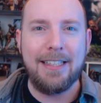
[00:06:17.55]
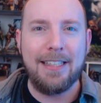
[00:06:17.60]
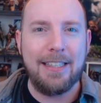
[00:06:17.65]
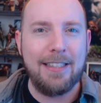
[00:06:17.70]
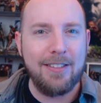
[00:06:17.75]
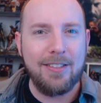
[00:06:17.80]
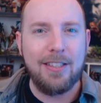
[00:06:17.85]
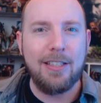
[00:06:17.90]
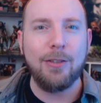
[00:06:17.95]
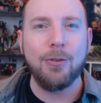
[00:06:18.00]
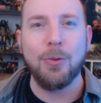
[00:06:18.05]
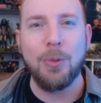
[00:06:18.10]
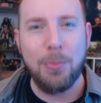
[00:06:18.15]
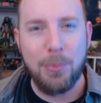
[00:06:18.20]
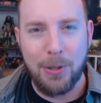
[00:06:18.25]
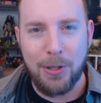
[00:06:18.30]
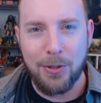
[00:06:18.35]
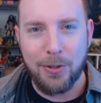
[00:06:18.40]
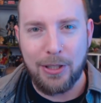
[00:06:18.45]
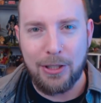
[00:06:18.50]
And then
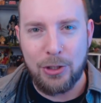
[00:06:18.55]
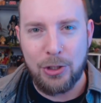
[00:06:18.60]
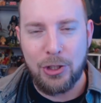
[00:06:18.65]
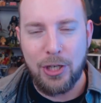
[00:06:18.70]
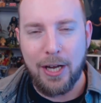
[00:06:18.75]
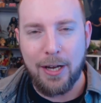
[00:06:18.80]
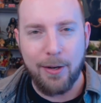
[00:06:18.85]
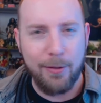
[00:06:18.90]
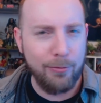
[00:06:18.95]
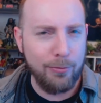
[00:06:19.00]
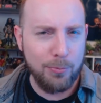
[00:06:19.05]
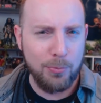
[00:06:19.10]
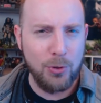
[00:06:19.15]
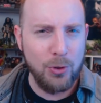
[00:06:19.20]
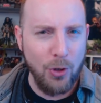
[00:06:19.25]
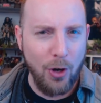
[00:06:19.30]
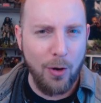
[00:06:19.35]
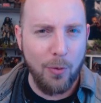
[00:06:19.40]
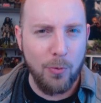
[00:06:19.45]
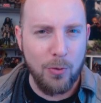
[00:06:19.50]
C3PO gets shot up from
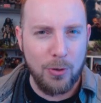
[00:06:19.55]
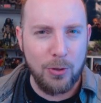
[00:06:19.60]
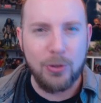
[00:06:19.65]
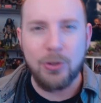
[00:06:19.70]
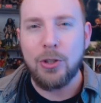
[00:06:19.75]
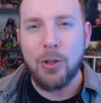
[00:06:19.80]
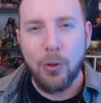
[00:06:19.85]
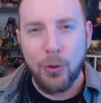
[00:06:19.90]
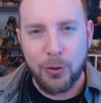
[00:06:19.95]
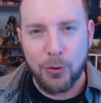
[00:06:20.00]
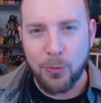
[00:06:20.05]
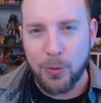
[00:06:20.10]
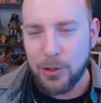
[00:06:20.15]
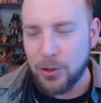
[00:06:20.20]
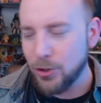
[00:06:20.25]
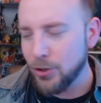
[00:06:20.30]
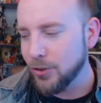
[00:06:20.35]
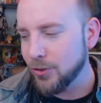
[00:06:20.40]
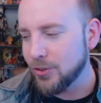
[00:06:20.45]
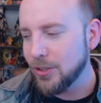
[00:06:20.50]
Star Wars, the old
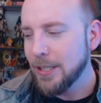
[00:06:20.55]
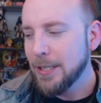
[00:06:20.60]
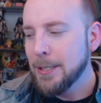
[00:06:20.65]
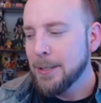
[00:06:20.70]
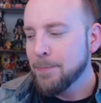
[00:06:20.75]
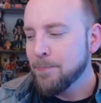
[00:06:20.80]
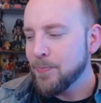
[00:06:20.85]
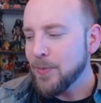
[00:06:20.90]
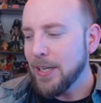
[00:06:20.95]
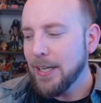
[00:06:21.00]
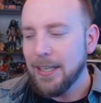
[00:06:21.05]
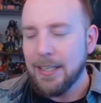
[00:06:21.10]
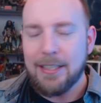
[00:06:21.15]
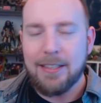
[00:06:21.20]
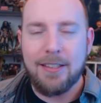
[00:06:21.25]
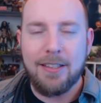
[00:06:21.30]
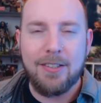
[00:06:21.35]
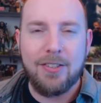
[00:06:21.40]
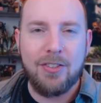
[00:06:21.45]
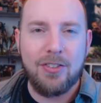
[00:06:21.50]
originals
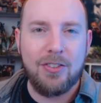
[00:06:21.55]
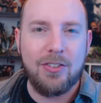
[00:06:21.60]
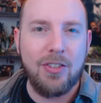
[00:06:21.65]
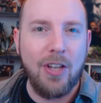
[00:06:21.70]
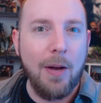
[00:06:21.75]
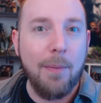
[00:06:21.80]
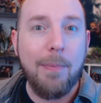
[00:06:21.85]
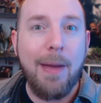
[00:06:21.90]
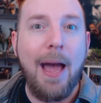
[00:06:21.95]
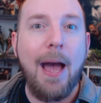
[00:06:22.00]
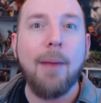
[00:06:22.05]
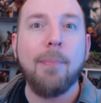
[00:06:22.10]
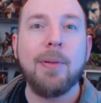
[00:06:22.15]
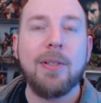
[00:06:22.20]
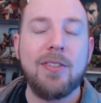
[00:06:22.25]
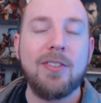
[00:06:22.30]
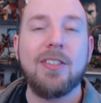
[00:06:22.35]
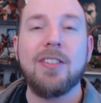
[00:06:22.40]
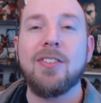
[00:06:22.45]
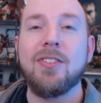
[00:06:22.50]
and something
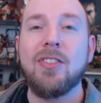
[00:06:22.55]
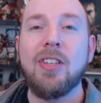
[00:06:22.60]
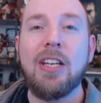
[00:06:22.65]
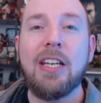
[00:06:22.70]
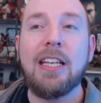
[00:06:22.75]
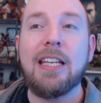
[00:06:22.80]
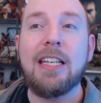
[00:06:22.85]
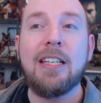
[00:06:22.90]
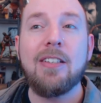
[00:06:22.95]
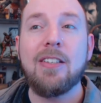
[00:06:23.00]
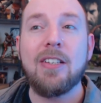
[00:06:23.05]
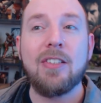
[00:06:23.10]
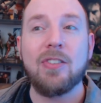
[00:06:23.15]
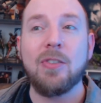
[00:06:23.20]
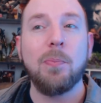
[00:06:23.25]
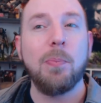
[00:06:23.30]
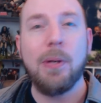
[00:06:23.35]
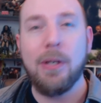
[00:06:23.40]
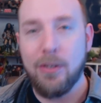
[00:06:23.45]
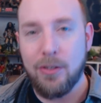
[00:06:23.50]
happens to Siddiq, he
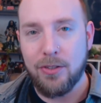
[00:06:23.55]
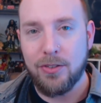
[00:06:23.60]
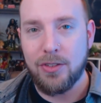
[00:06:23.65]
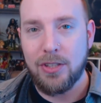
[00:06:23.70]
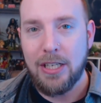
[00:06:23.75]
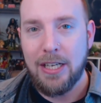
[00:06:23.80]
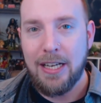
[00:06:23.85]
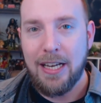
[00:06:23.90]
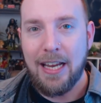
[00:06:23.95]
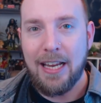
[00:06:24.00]
disappears.